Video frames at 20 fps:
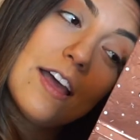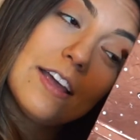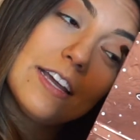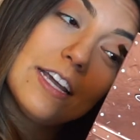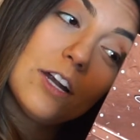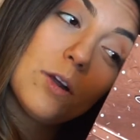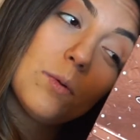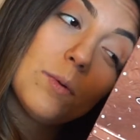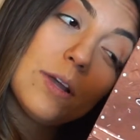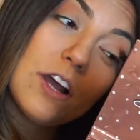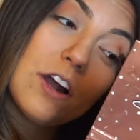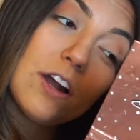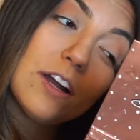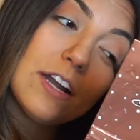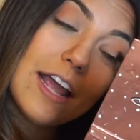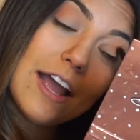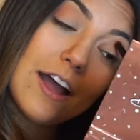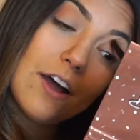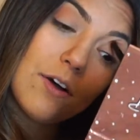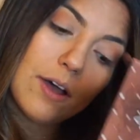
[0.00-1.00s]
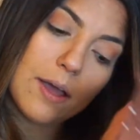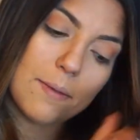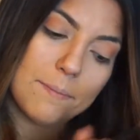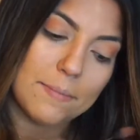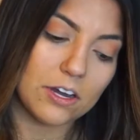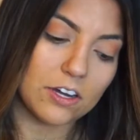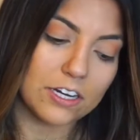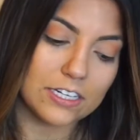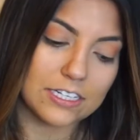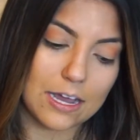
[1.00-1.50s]
here we are now, a
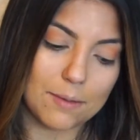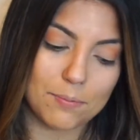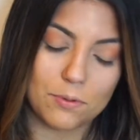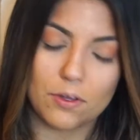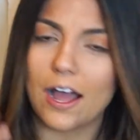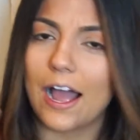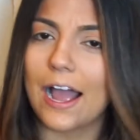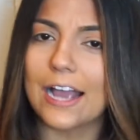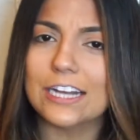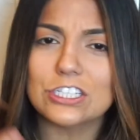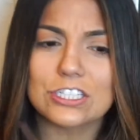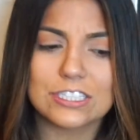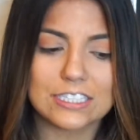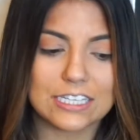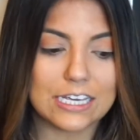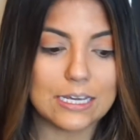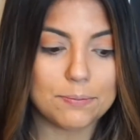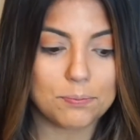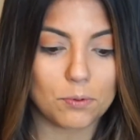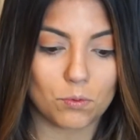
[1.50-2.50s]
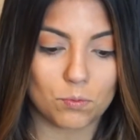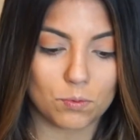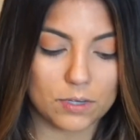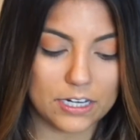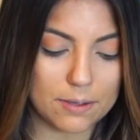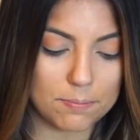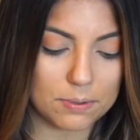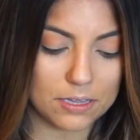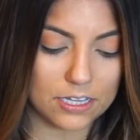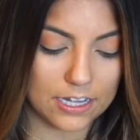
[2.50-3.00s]
married couple. I just keep
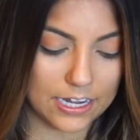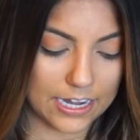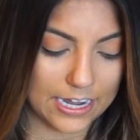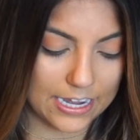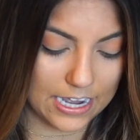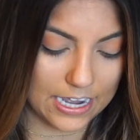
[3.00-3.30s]
reapplying